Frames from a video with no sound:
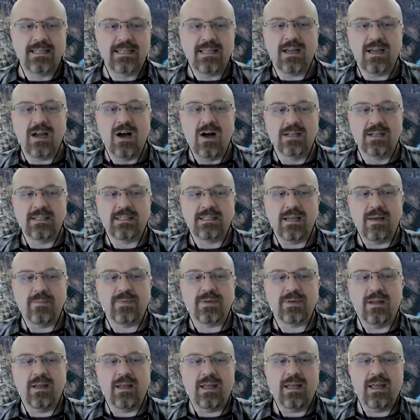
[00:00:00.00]
the
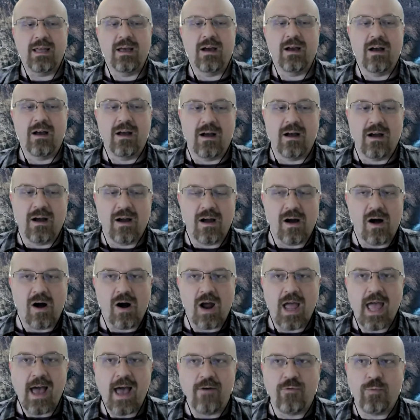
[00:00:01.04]
concept,
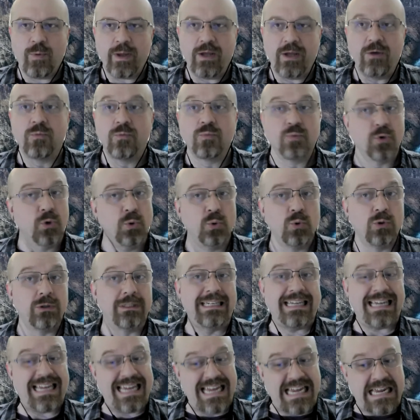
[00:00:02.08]
have we ruled
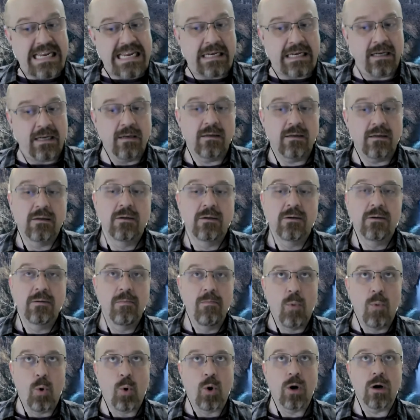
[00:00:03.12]
in
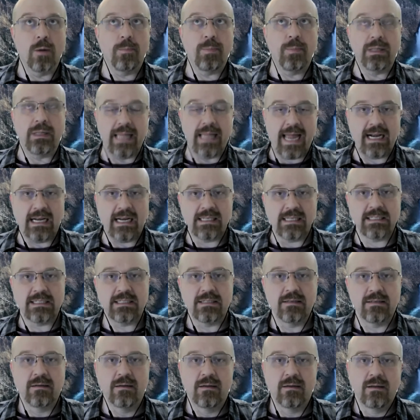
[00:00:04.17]
more
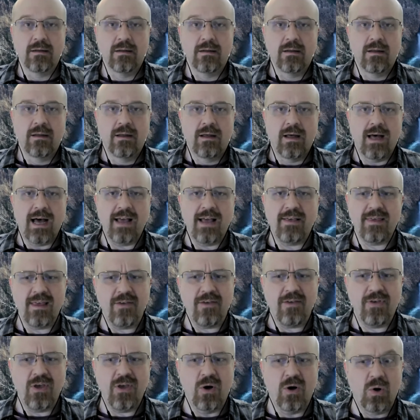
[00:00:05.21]
planets? I think
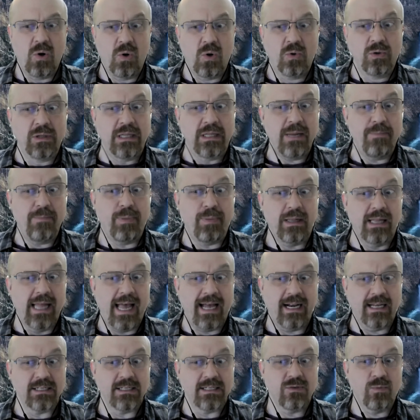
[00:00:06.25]
the only
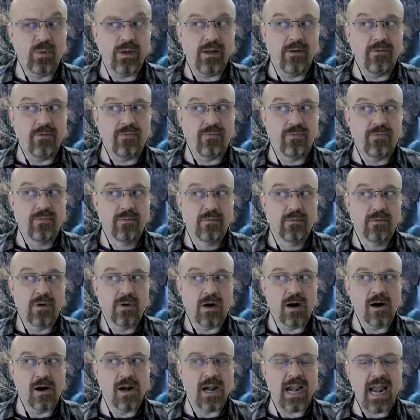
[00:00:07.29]
planets
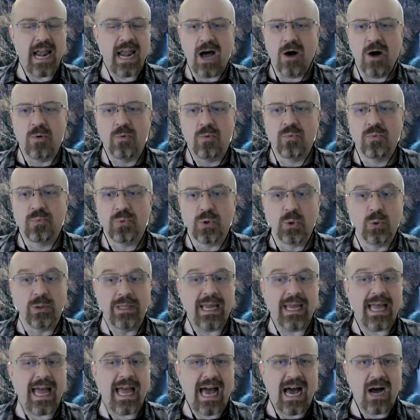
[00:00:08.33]
are now
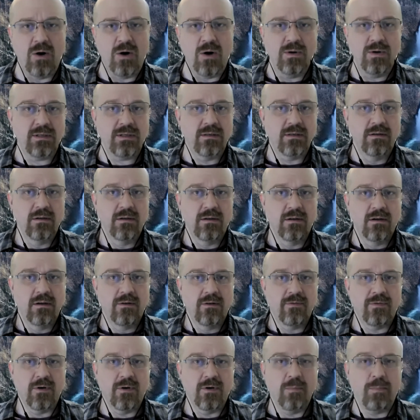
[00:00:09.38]
ruling out
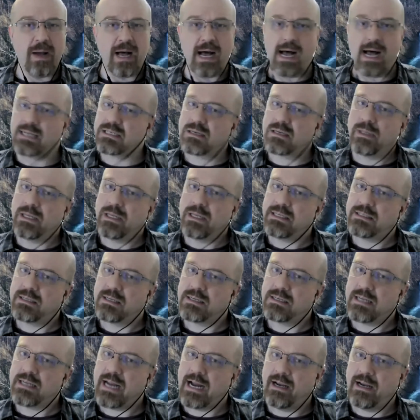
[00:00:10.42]
for possibly
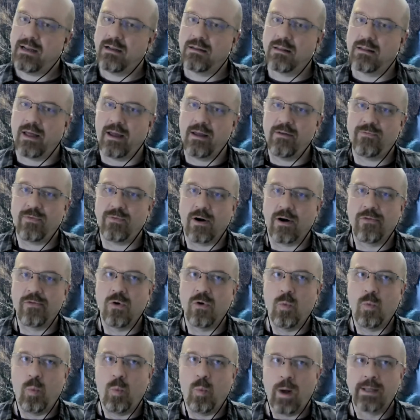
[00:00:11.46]
sustaining life are the
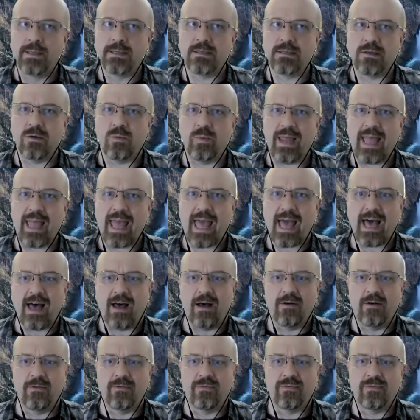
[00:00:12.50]
ones that we
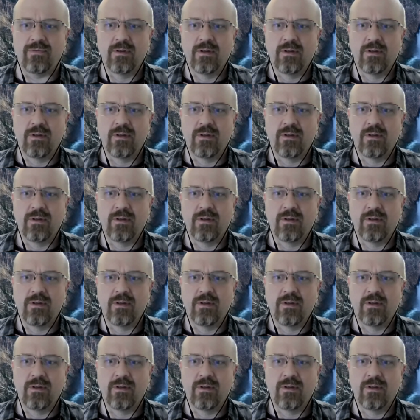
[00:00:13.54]
have